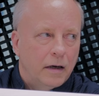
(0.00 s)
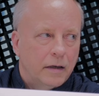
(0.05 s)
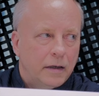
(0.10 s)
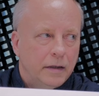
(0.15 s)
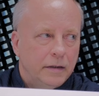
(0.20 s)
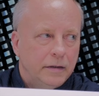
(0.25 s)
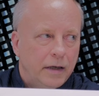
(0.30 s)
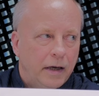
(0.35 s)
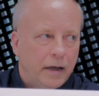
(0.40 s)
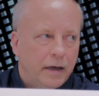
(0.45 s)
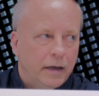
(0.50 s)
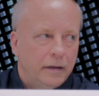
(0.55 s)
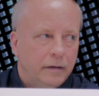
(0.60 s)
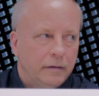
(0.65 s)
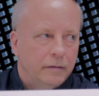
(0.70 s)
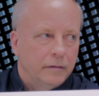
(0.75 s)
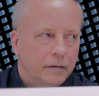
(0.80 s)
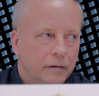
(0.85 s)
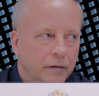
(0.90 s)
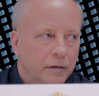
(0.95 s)

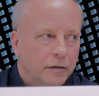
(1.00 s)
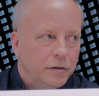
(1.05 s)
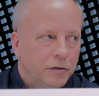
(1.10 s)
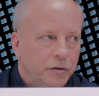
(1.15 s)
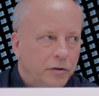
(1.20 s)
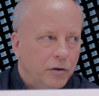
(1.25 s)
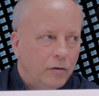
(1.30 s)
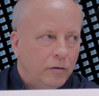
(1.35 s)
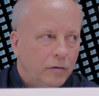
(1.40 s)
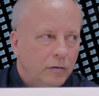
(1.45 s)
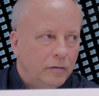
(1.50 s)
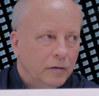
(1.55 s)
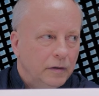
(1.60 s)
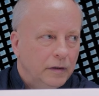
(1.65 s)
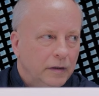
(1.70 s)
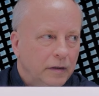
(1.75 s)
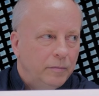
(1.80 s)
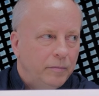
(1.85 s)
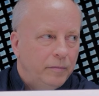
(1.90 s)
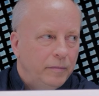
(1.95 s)
containing JOAL
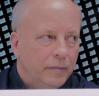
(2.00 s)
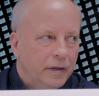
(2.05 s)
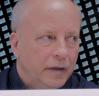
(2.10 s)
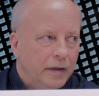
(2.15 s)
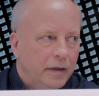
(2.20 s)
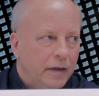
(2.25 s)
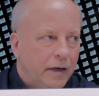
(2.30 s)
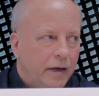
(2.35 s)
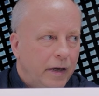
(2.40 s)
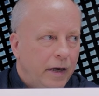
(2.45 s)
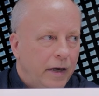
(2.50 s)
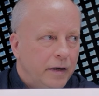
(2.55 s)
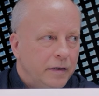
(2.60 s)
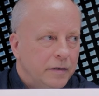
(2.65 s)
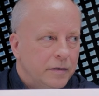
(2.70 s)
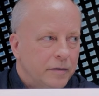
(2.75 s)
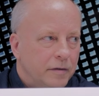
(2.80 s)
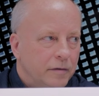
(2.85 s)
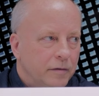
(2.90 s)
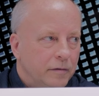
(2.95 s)
in the
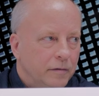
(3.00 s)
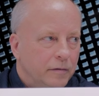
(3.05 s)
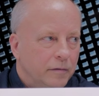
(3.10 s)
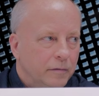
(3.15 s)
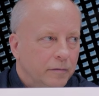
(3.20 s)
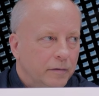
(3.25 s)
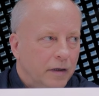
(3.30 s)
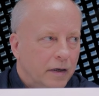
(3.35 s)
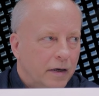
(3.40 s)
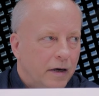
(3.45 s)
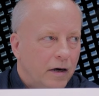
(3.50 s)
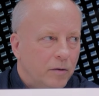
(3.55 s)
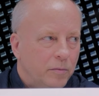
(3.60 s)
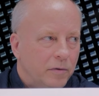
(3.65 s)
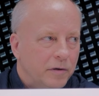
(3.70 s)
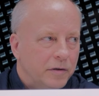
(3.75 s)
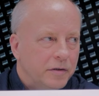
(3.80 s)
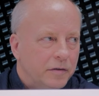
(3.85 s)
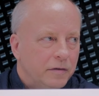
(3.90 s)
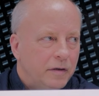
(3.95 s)
case with a
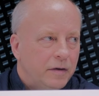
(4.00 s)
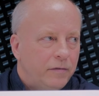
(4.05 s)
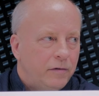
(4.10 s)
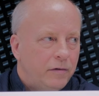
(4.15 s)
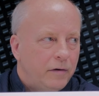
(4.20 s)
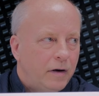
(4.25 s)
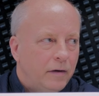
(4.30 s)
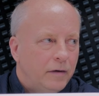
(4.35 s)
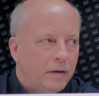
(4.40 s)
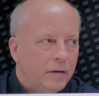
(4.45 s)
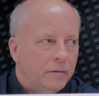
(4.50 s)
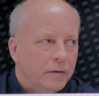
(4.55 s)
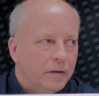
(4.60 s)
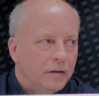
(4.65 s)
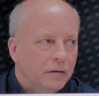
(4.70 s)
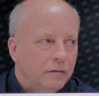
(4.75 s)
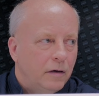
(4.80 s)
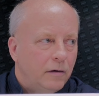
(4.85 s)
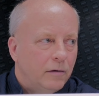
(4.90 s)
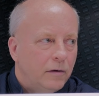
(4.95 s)
cardboard sleeve around it with
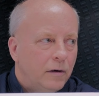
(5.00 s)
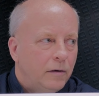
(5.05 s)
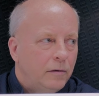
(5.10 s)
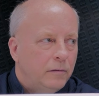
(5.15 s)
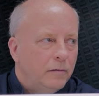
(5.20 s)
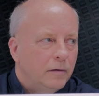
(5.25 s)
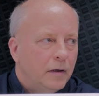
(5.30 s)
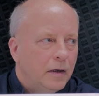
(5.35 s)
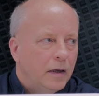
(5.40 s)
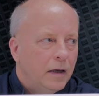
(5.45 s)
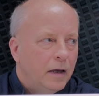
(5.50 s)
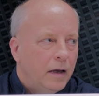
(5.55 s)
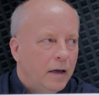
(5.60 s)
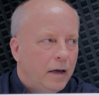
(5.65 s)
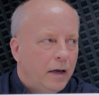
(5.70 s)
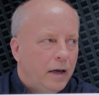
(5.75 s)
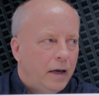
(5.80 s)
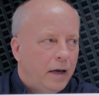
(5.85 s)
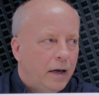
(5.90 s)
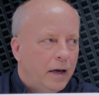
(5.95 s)
the logo,
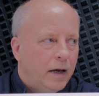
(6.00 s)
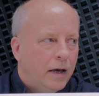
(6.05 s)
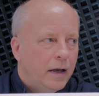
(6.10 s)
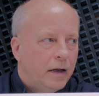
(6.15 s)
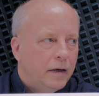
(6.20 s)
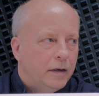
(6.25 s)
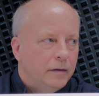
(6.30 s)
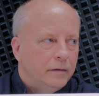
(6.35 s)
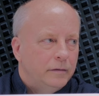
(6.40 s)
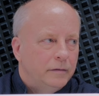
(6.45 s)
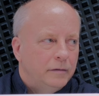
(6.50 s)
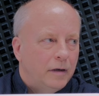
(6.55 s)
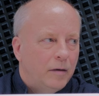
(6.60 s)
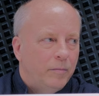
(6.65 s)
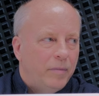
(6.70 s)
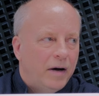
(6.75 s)
and a